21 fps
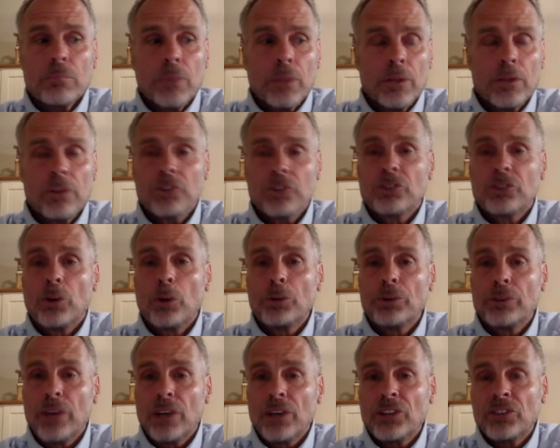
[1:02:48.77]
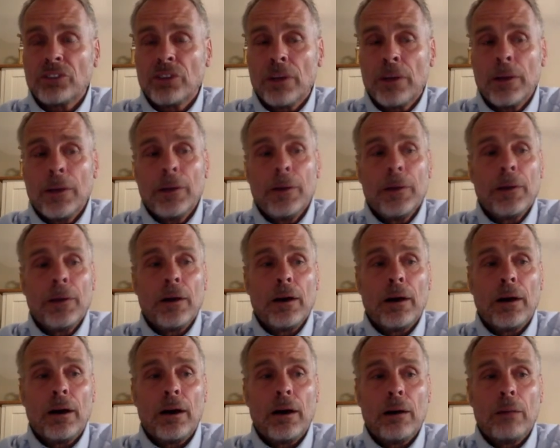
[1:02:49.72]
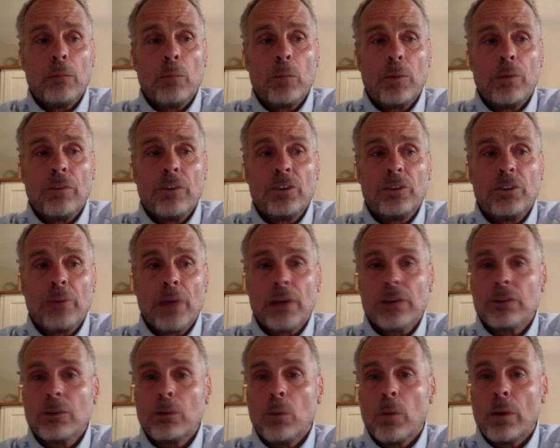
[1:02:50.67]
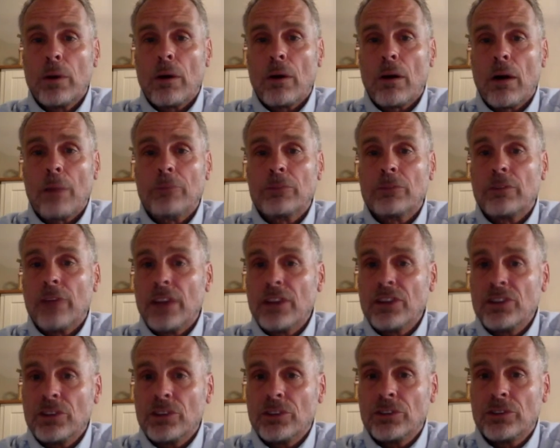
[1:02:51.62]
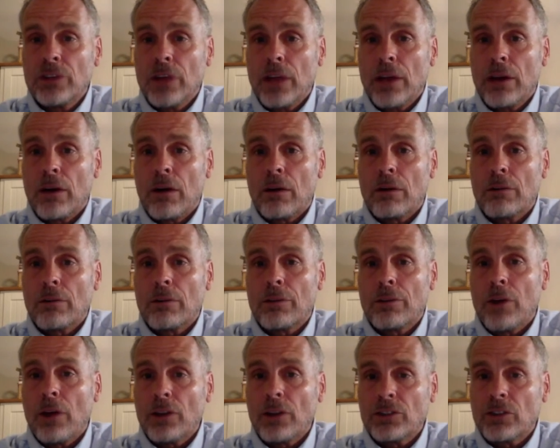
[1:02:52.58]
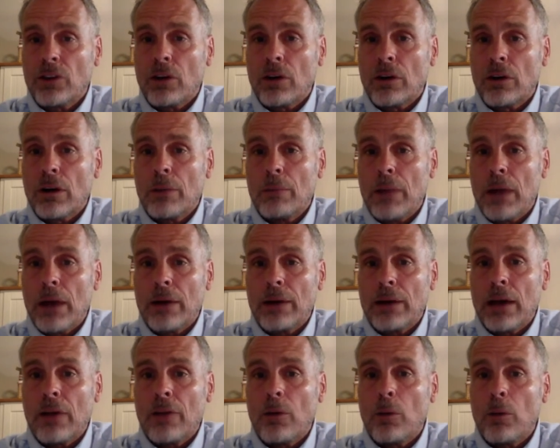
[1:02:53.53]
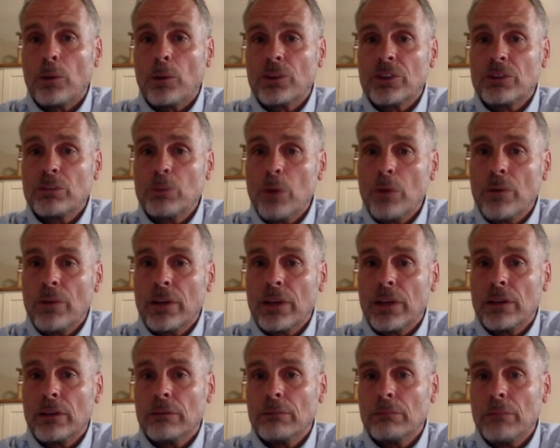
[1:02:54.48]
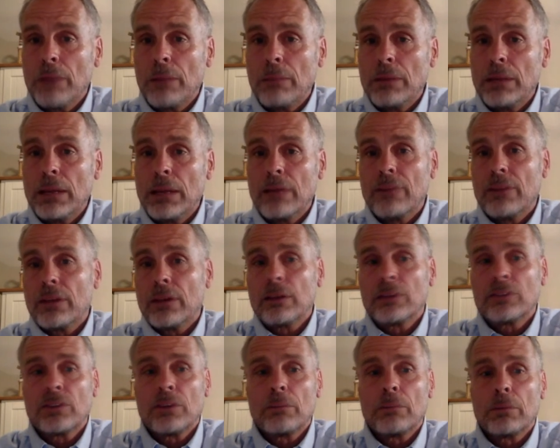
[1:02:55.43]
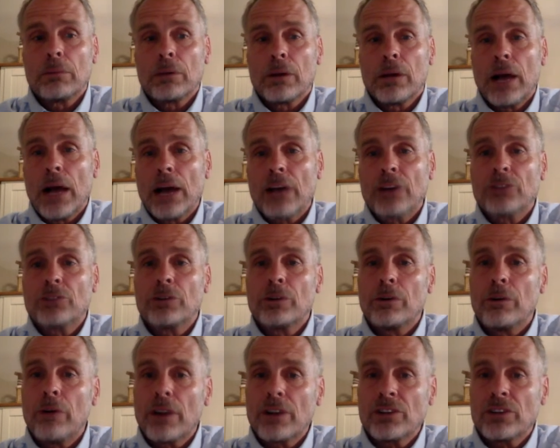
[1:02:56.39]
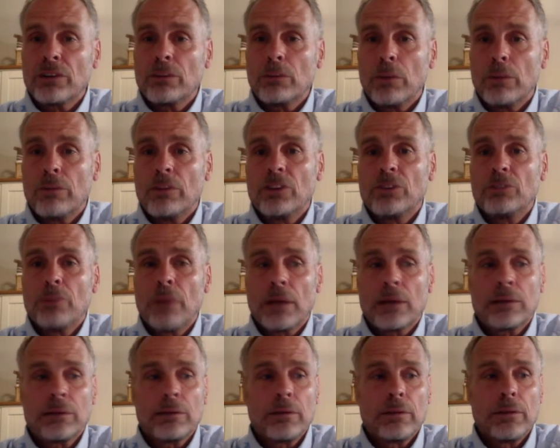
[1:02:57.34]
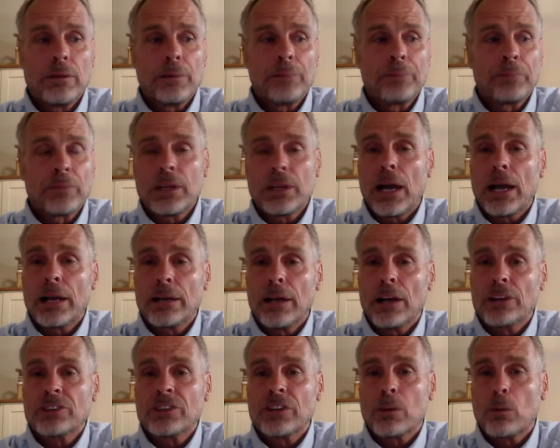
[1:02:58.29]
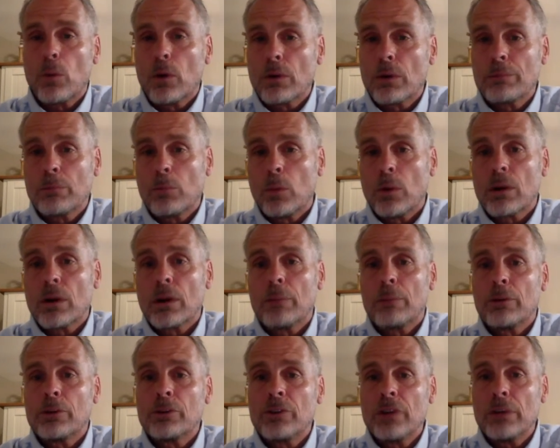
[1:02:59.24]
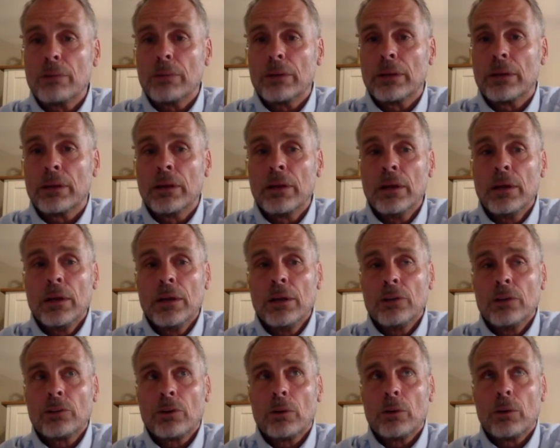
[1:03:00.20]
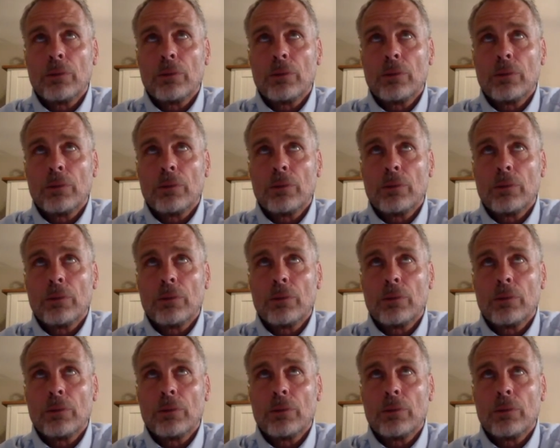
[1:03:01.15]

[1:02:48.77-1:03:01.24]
consult us um, with respect to what our observations and our thoughts are about how the horse is moving, and maybe giving some guidance or direction with respect to the diagnostic work, workup or treatment. So